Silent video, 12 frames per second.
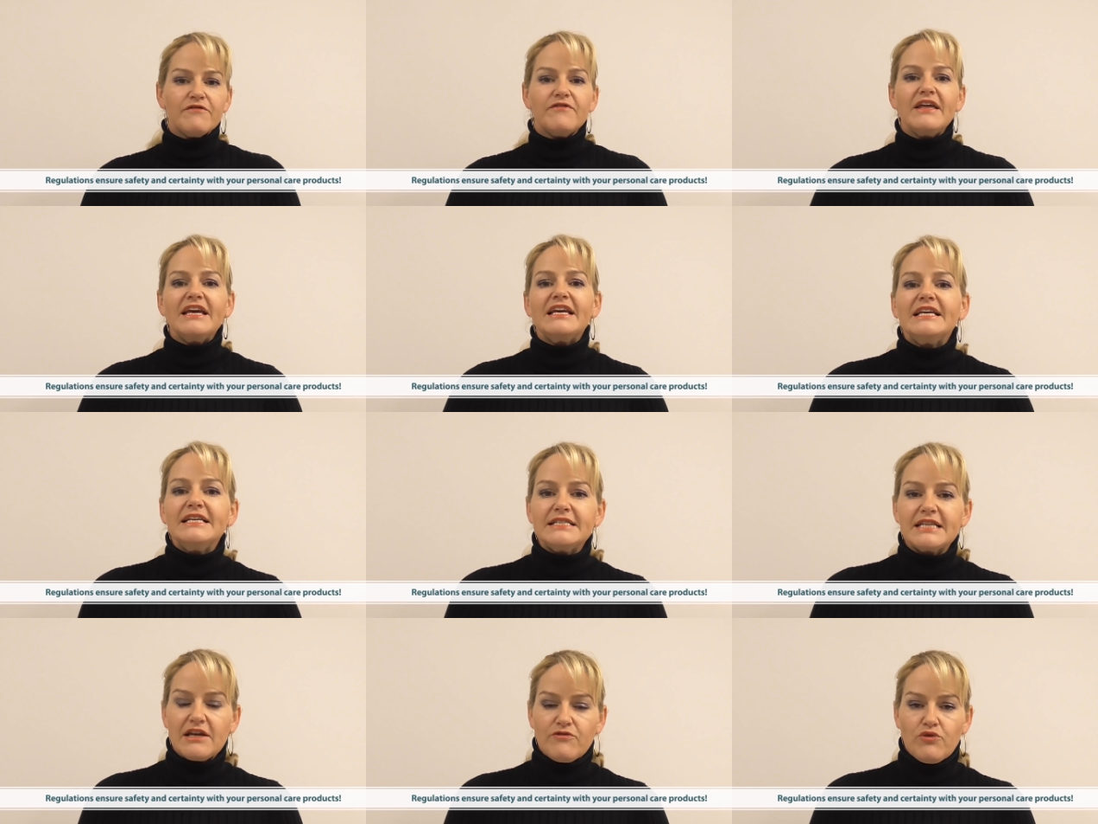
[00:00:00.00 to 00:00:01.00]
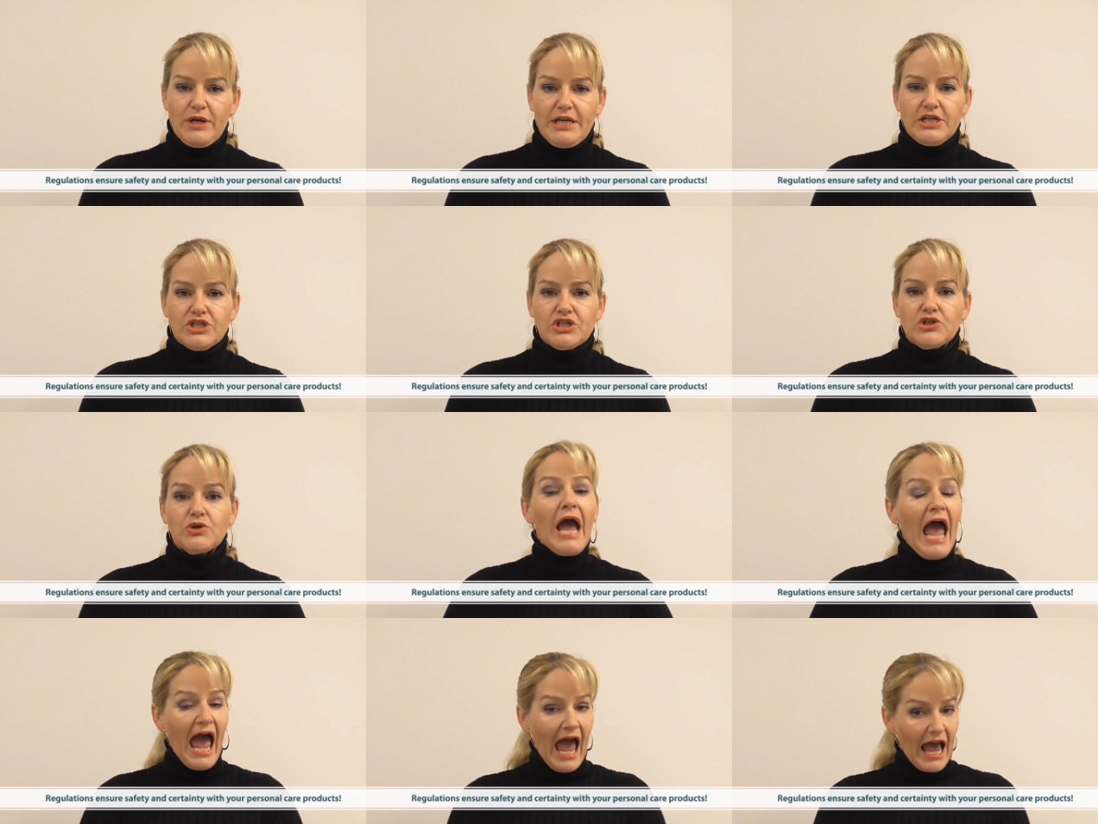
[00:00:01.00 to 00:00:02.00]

If there is ever an issue,